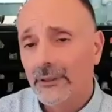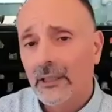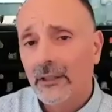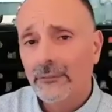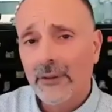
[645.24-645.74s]

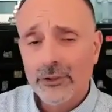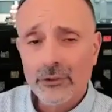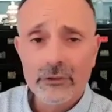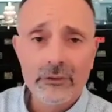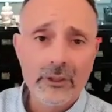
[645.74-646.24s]
dental
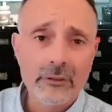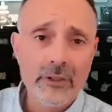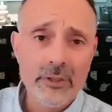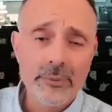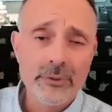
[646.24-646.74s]
infection or another
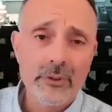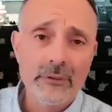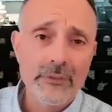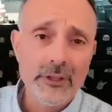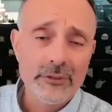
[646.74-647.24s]
respiratory
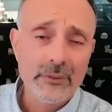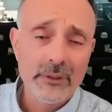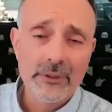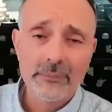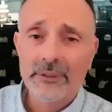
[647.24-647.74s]
infection?
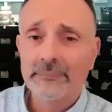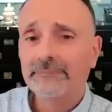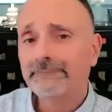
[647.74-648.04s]
Like, what do you mean?